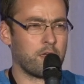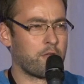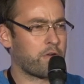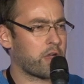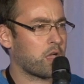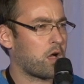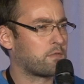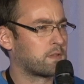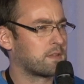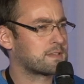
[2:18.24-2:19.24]
very
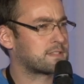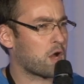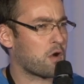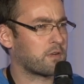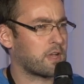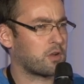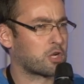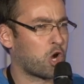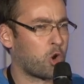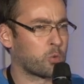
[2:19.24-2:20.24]
often, the server that your
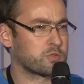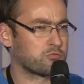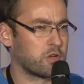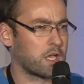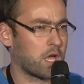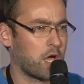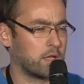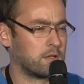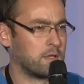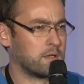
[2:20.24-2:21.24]
code was running
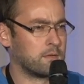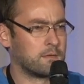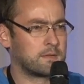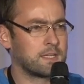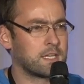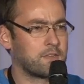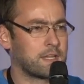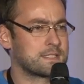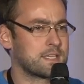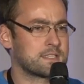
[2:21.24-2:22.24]
on didn't even
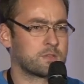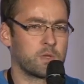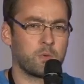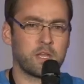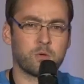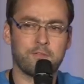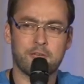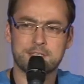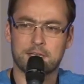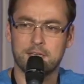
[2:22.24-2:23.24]
exist when you went to
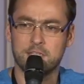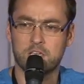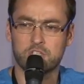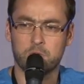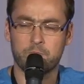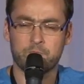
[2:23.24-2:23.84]
investigate the issue.